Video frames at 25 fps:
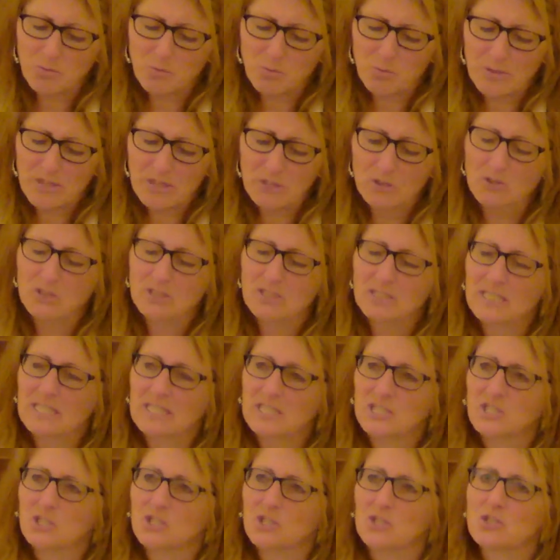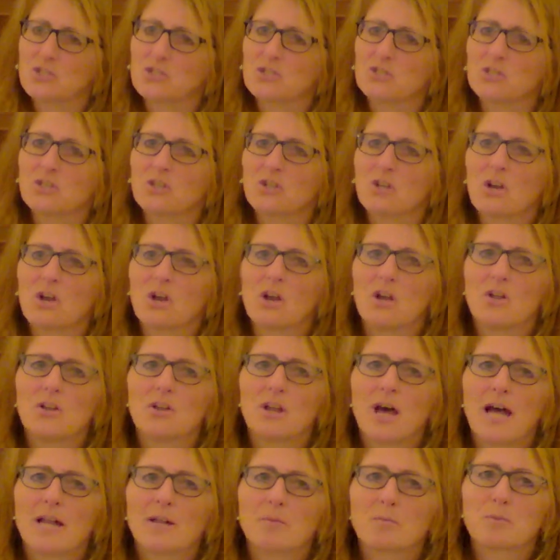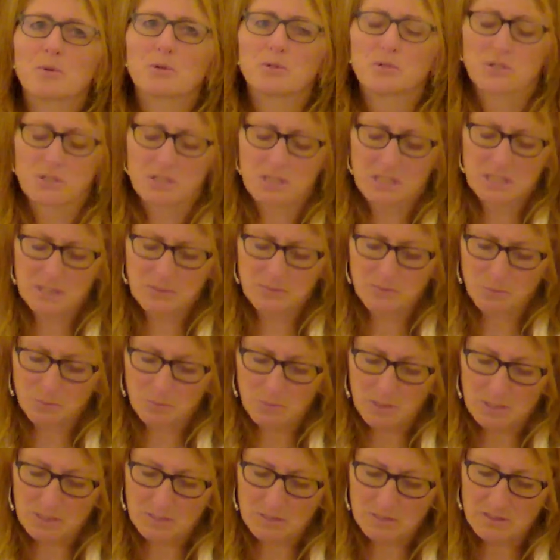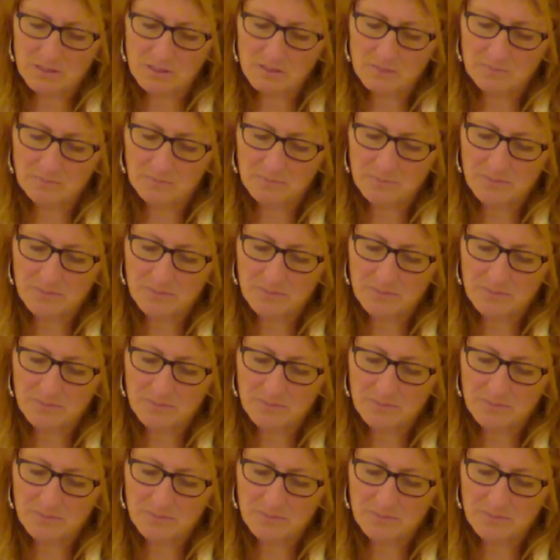real dangers, not perceived ones.